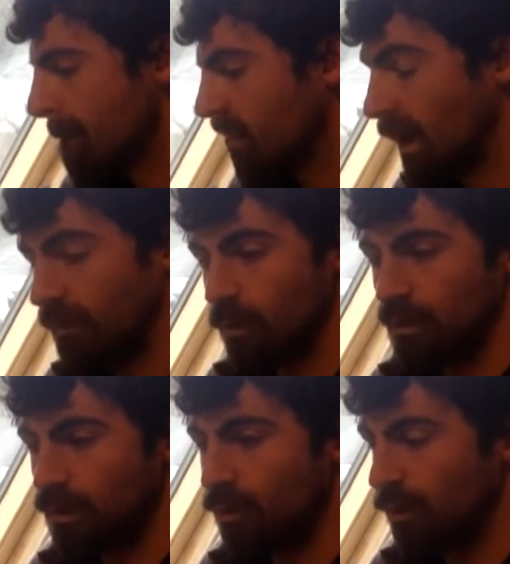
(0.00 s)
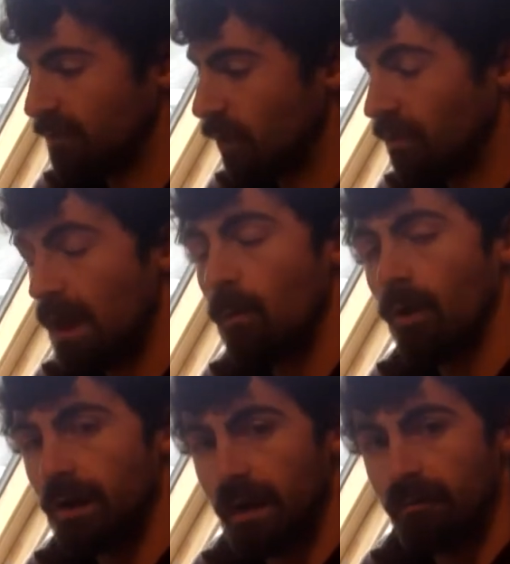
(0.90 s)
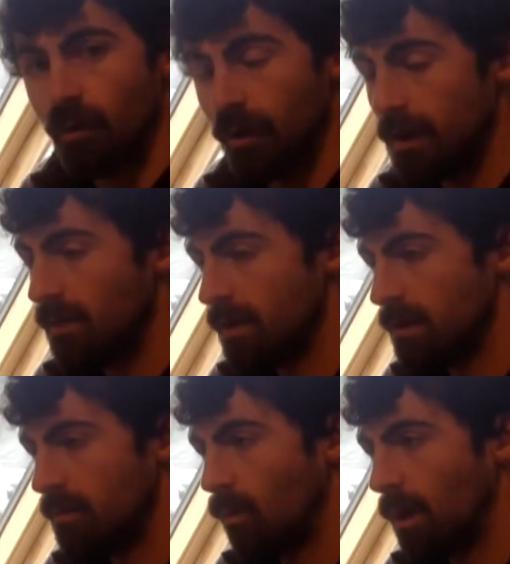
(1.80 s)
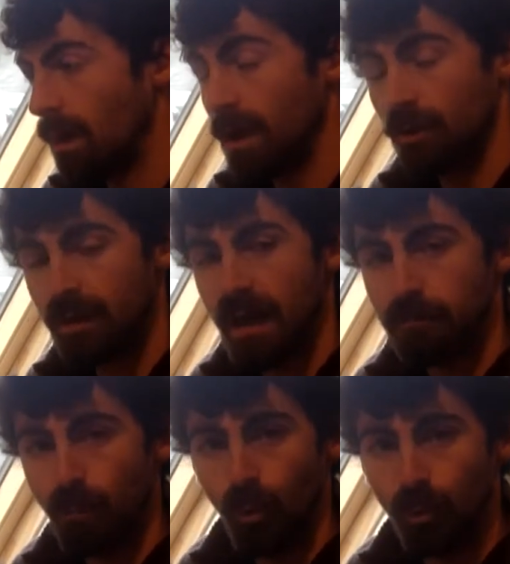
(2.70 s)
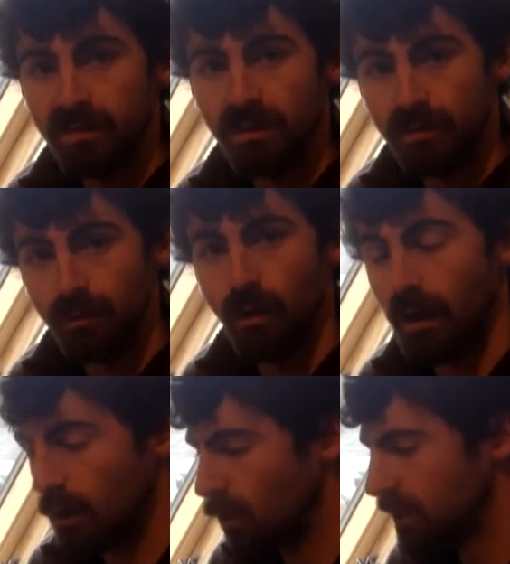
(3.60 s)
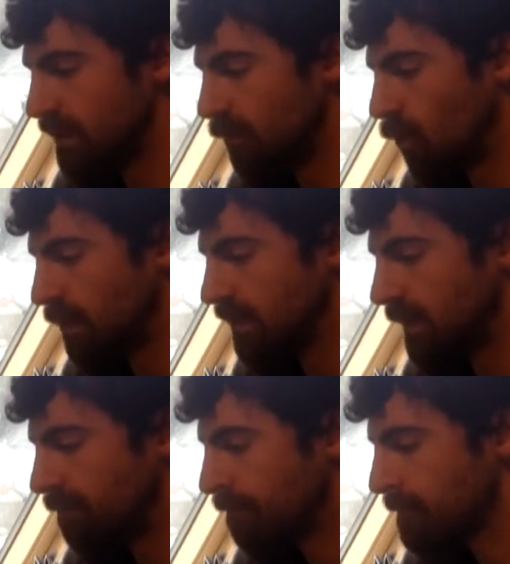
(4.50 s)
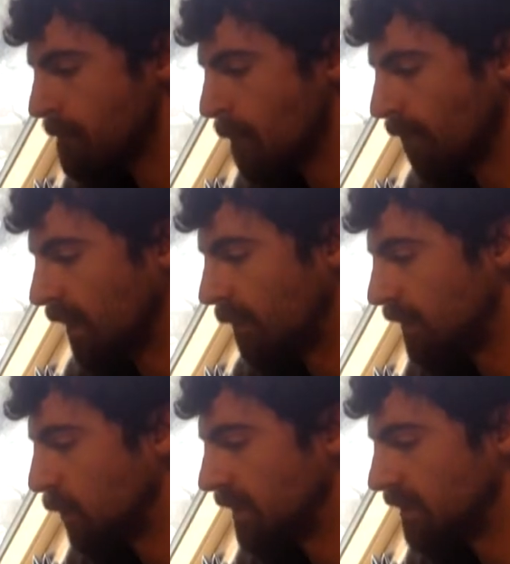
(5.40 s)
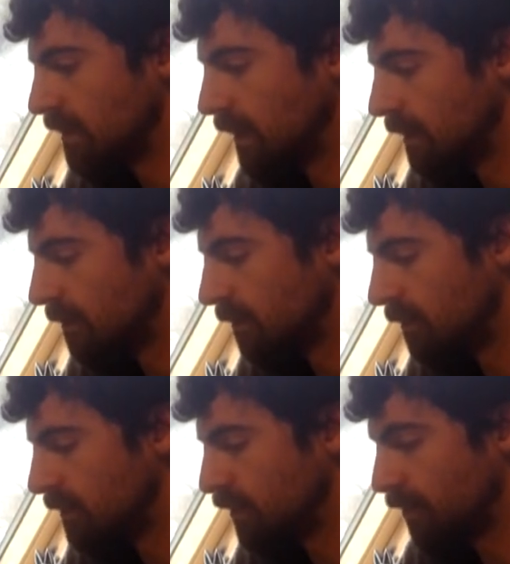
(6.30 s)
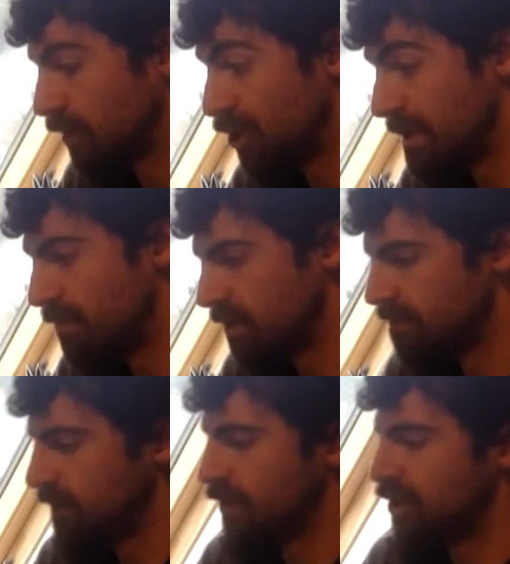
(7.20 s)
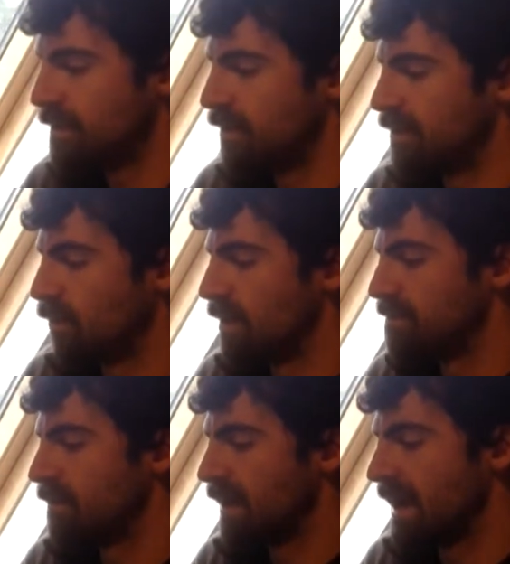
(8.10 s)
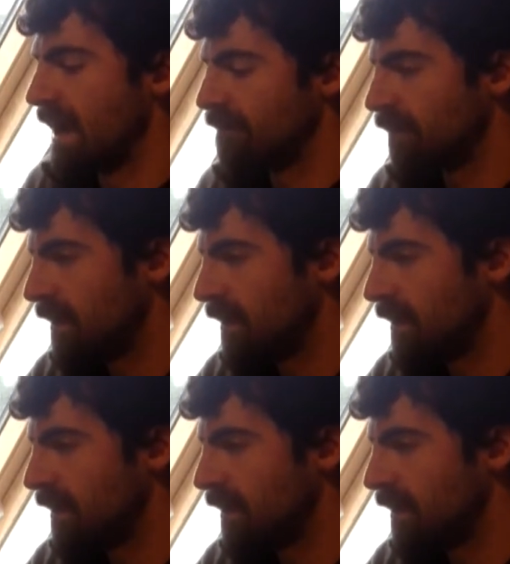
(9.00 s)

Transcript: I've got two. I've got that one, and I've got another one that I only add malt whiskey to, higher quality malt whiskey. And this one's sort of the cheaper one that I have.